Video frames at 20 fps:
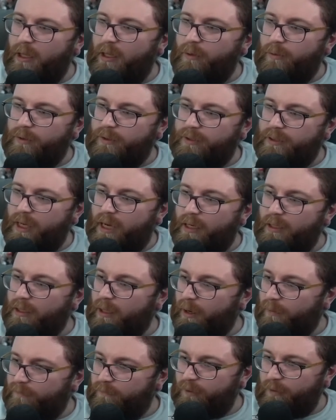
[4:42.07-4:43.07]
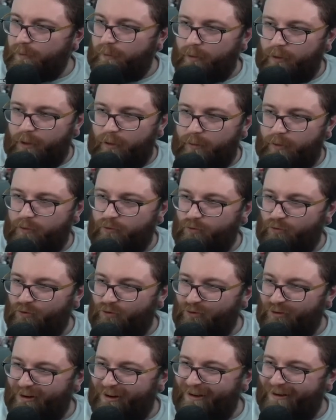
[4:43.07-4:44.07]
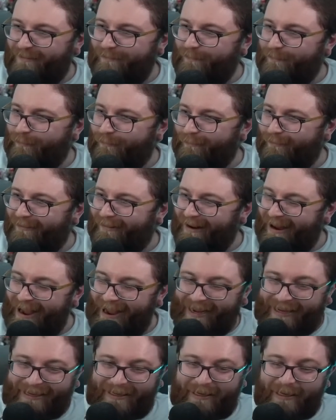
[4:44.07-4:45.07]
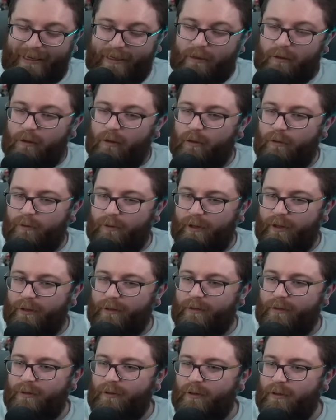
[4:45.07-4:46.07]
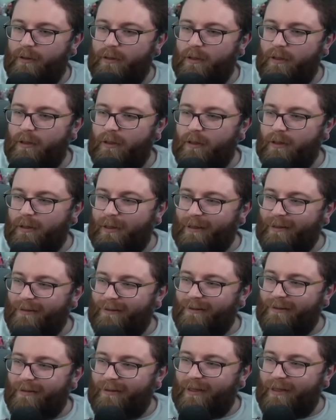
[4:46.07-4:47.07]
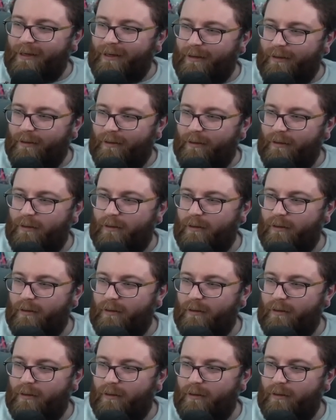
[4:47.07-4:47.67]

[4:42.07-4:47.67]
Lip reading: It was not comfortable. It was rough, raggedy clothing, like linen